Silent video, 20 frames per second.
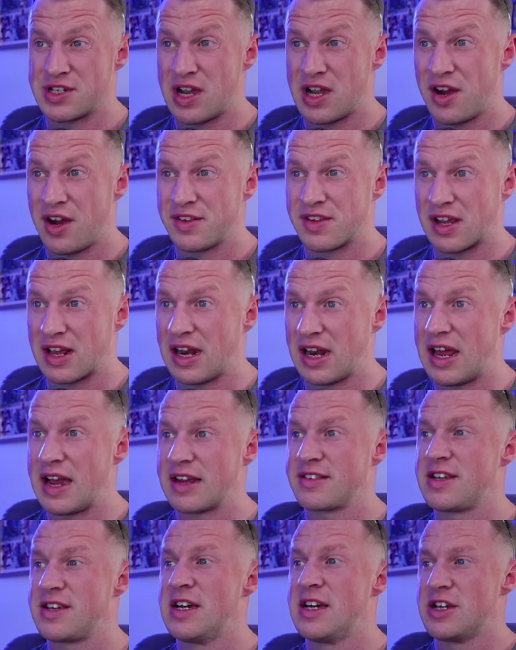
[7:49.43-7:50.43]
hard to collect.
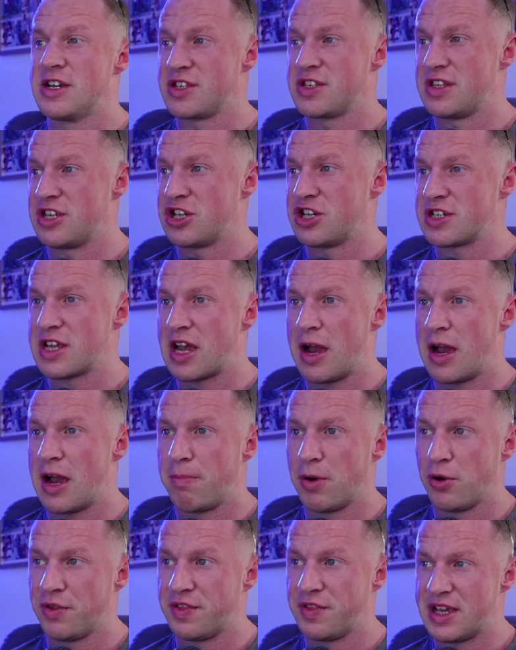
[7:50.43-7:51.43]
So they just
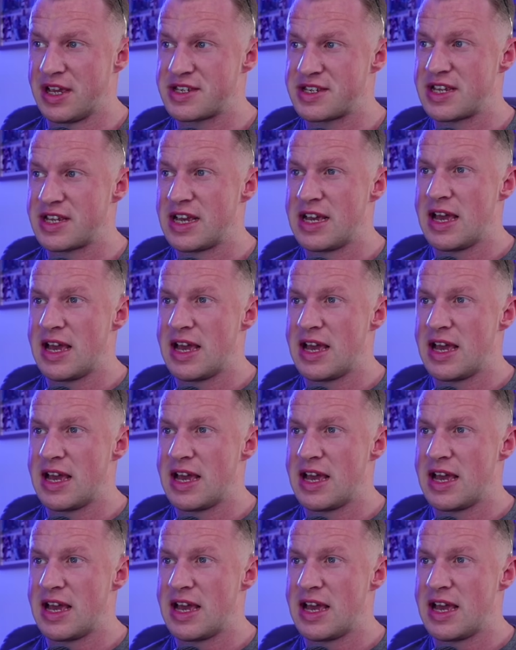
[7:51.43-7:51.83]
upload this.